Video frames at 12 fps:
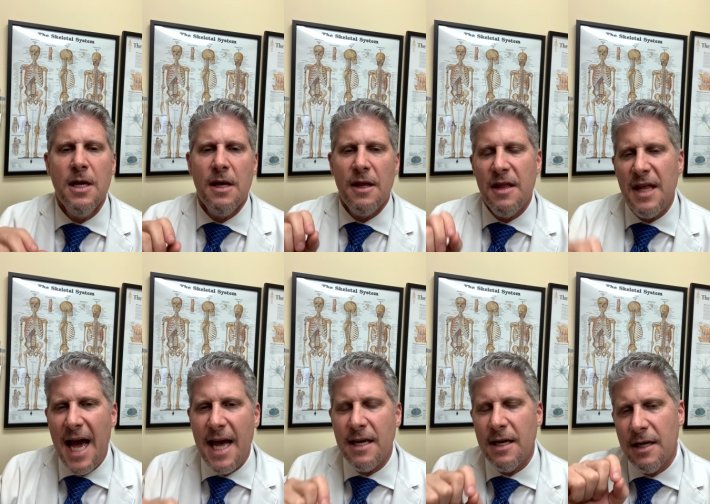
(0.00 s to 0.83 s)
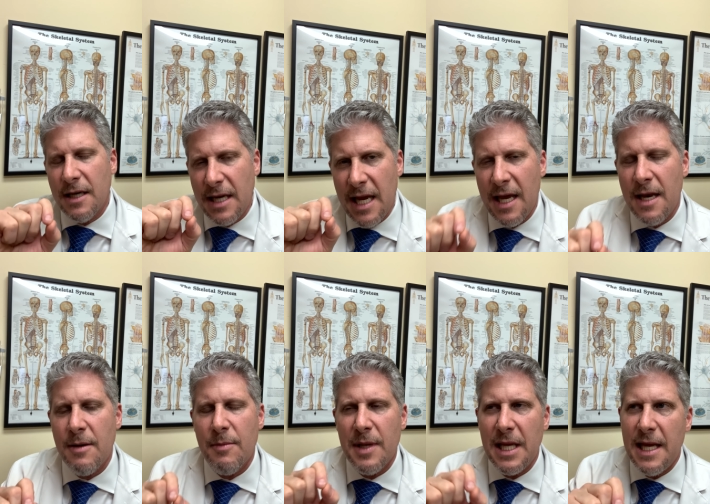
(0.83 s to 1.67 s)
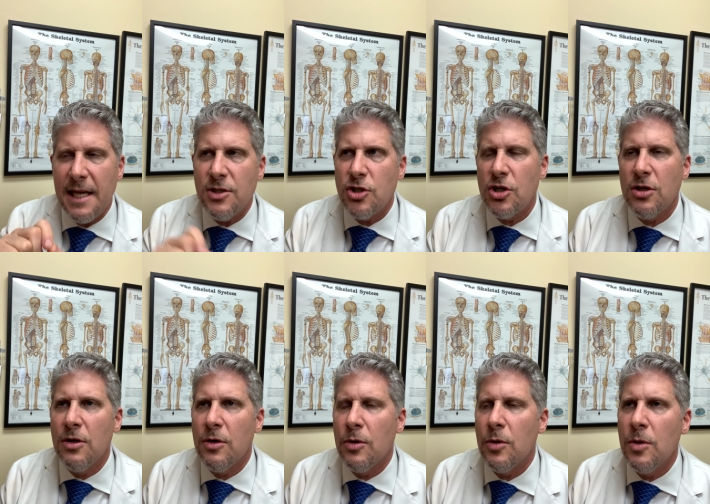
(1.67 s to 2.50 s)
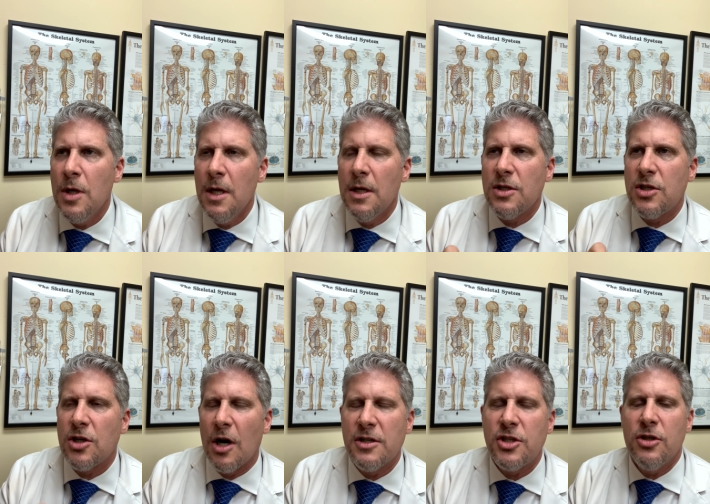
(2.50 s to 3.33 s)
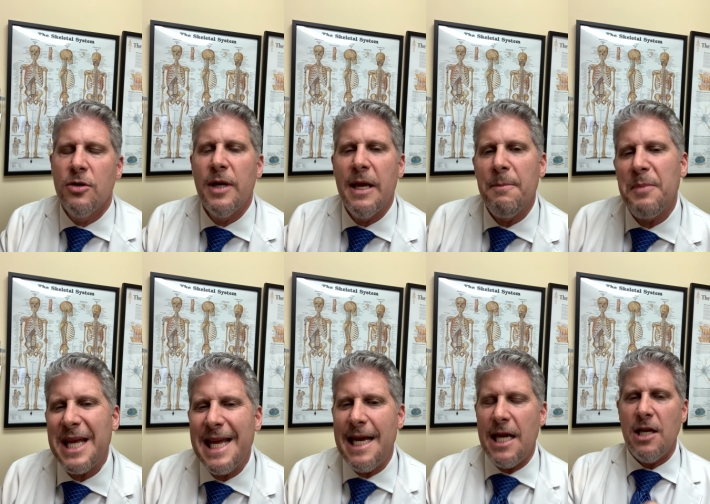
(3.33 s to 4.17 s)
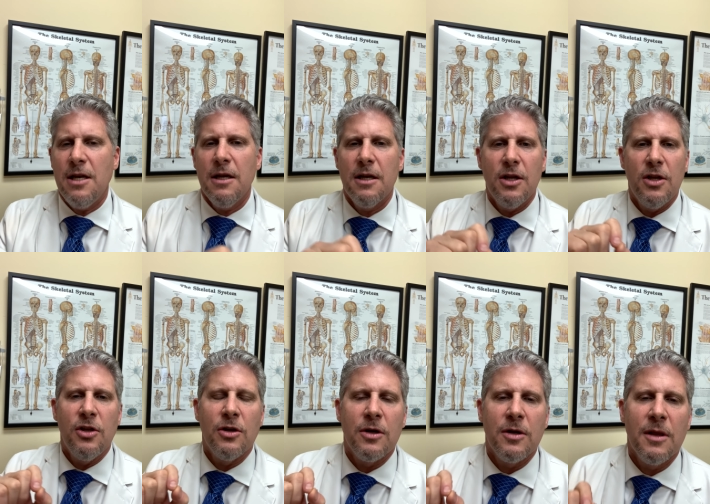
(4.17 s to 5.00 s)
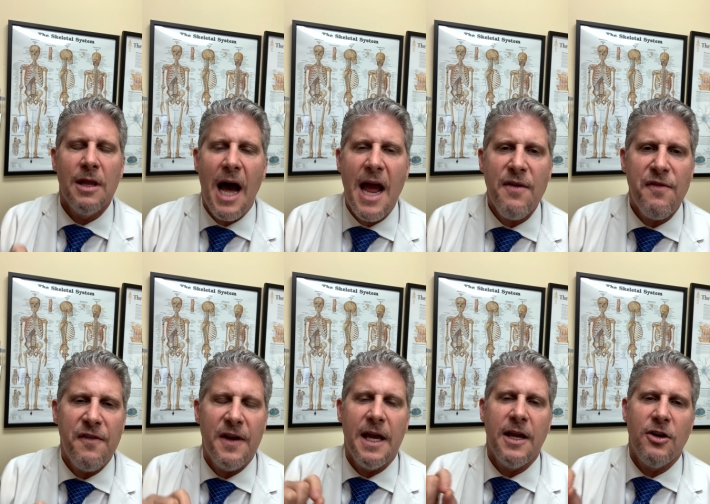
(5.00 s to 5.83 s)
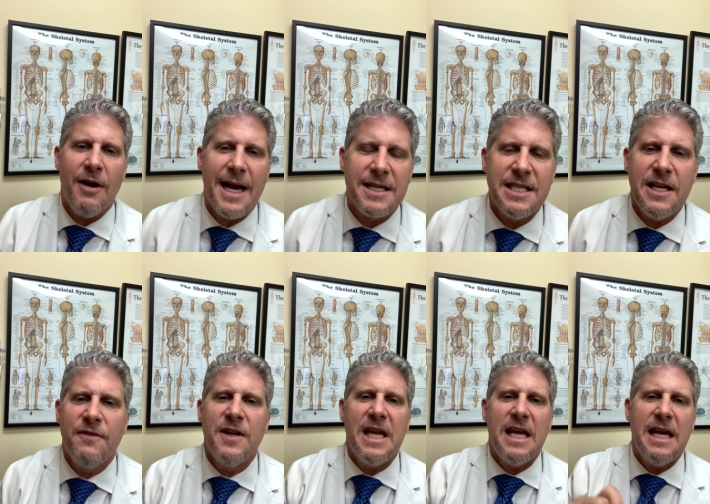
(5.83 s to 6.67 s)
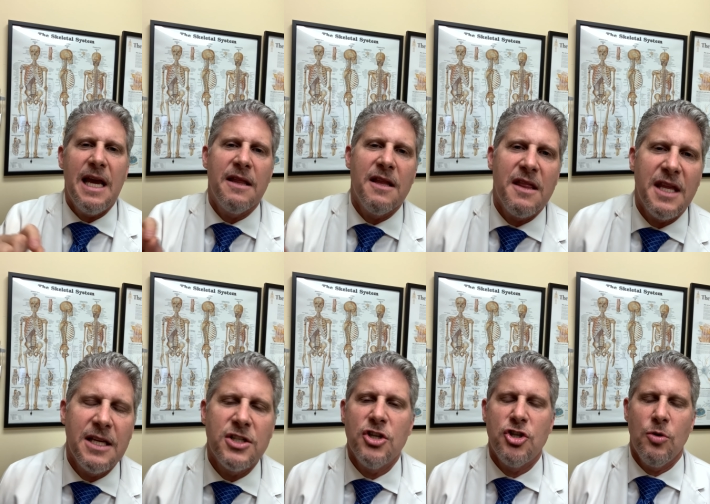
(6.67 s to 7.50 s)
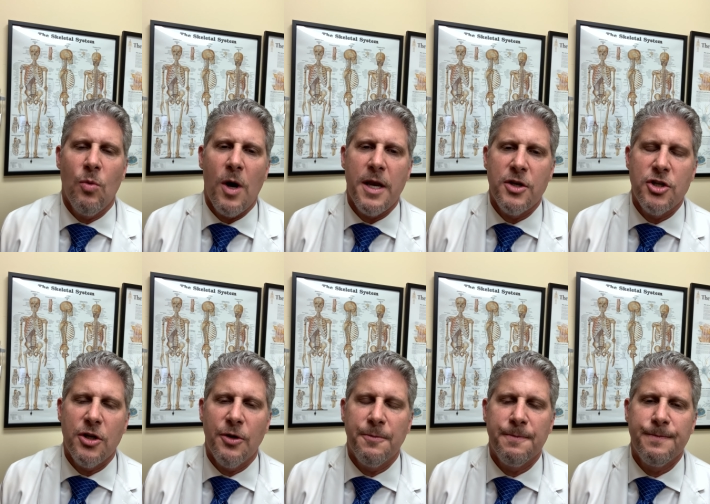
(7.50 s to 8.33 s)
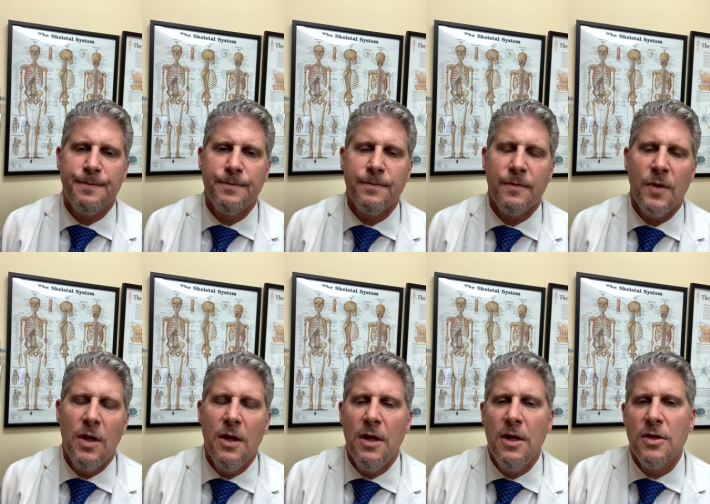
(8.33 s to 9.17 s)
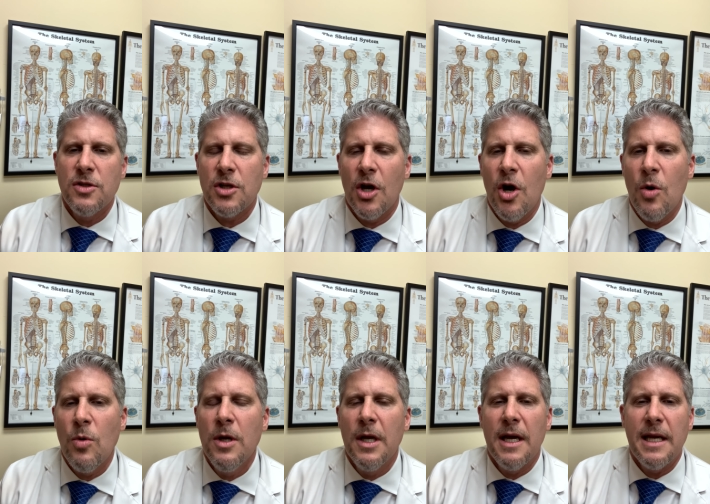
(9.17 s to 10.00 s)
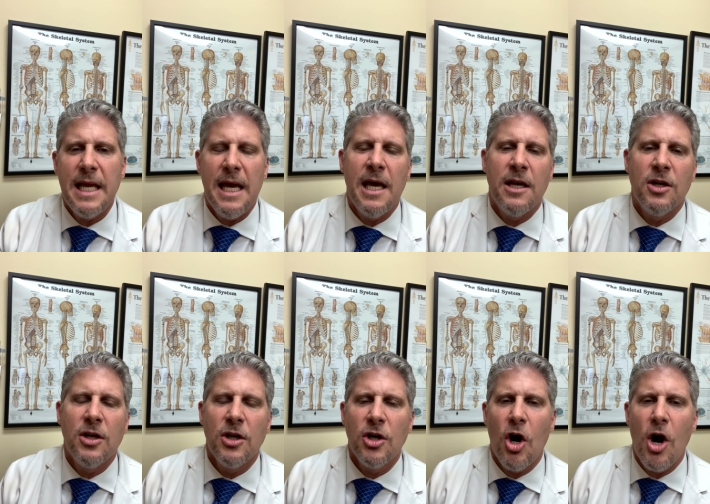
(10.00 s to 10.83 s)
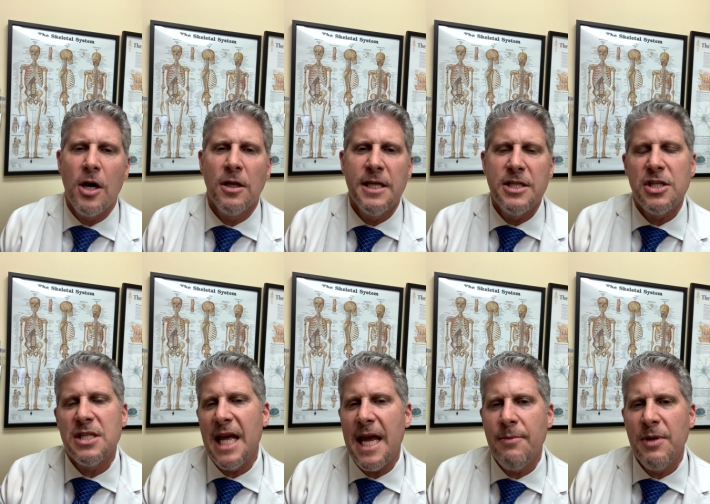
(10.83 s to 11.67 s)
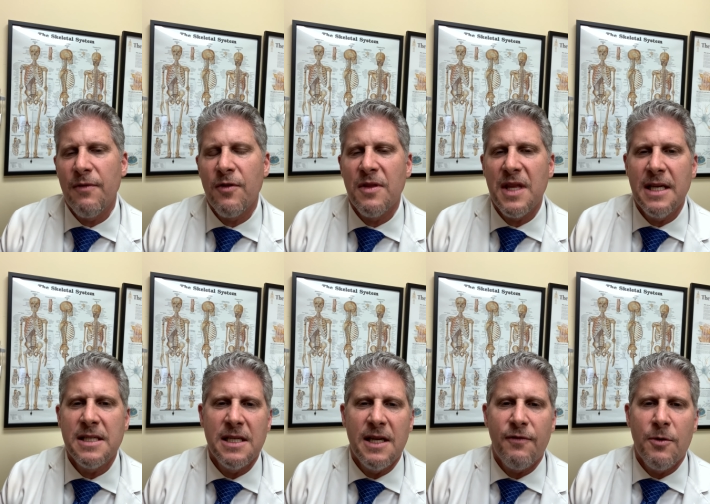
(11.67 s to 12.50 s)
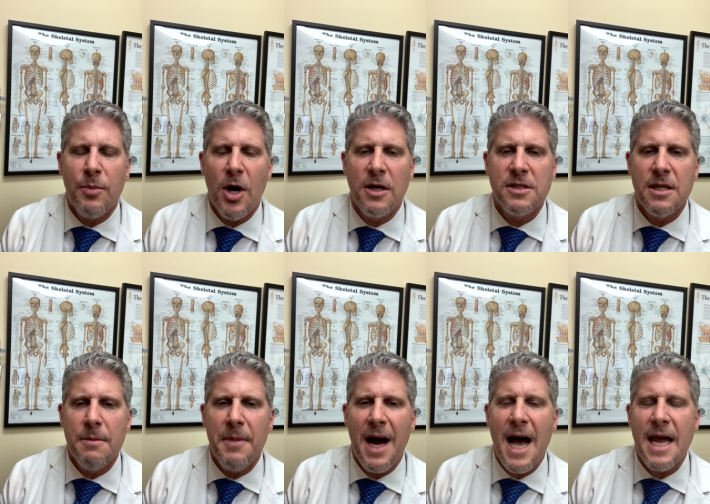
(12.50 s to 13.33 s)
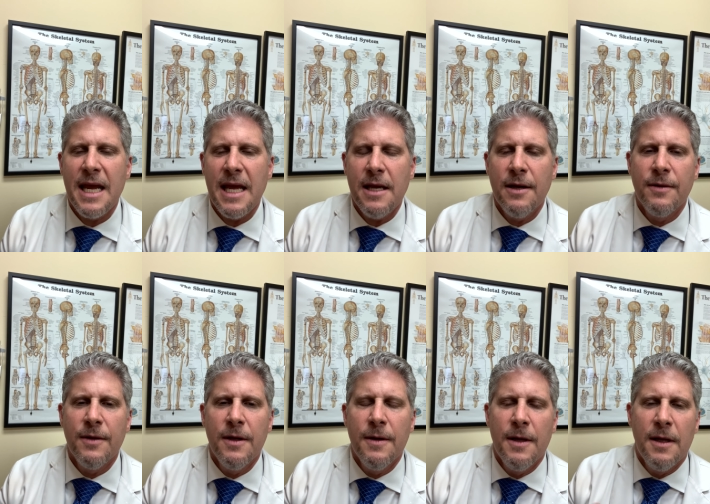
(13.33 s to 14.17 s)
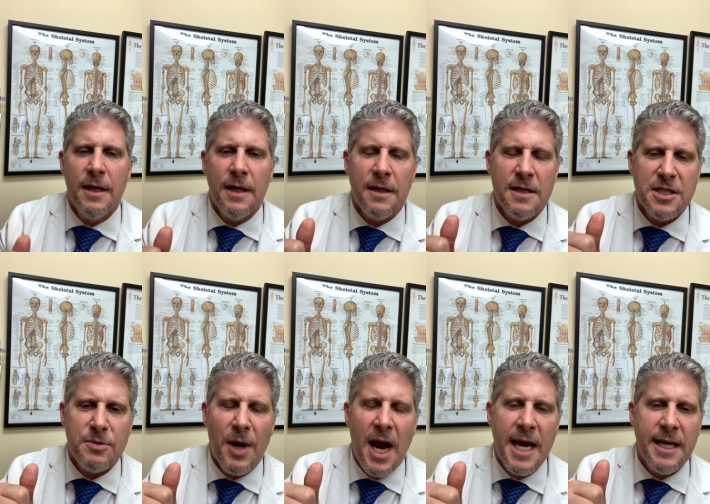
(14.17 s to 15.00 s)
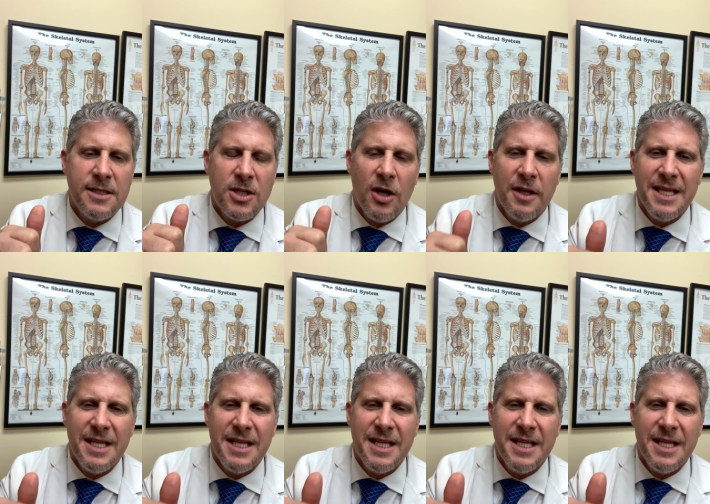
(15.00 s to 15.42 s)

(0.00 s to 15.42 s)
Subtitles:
that can begin to start to impede your life and your activity and the things that you want to do. So again, cartilage is named different things in different parts of the body. In the spine, it's called the